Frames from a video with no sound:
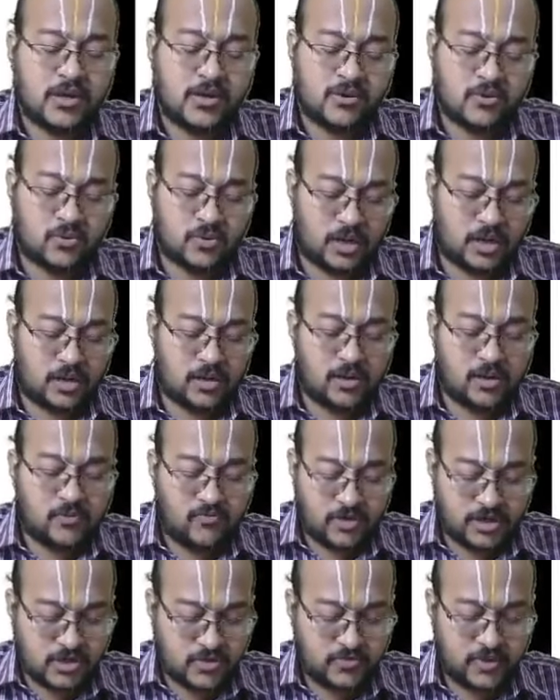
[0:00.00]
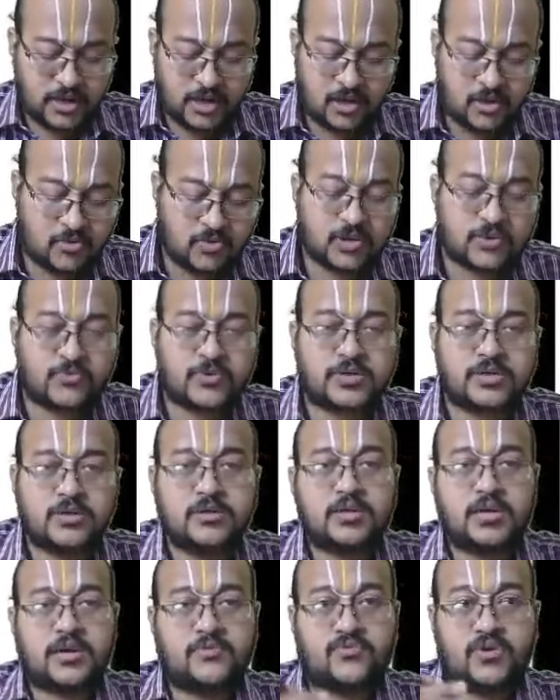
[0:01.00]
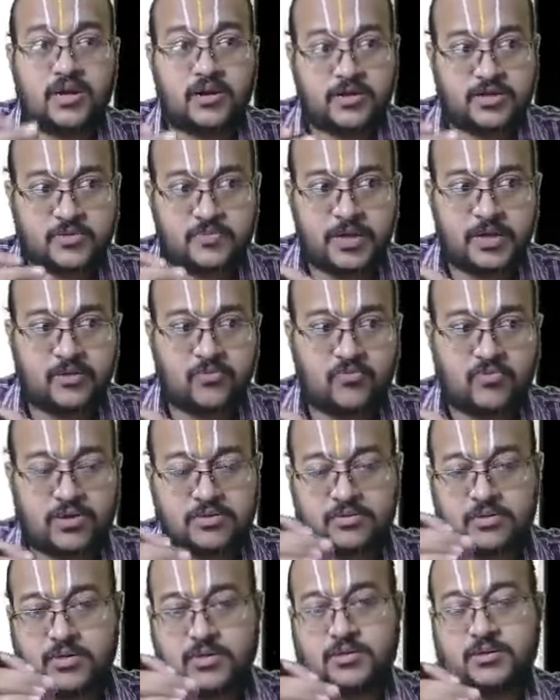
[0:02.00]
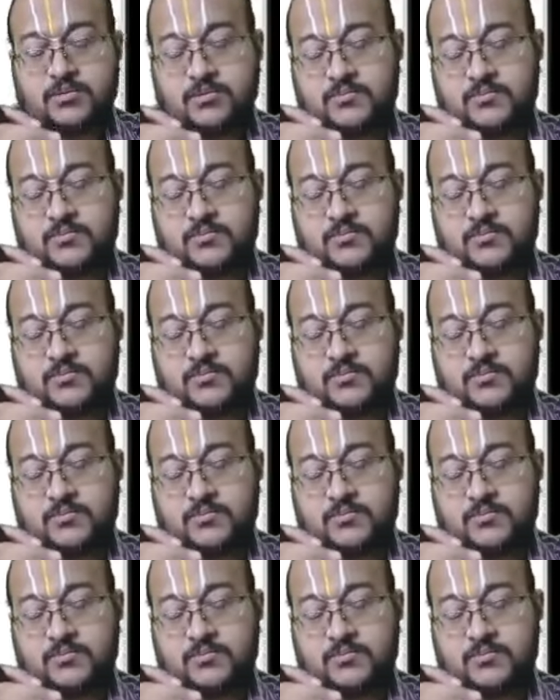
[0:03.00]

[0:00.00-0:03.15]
Okay, once we read out the question, thereafter I'll explain what is the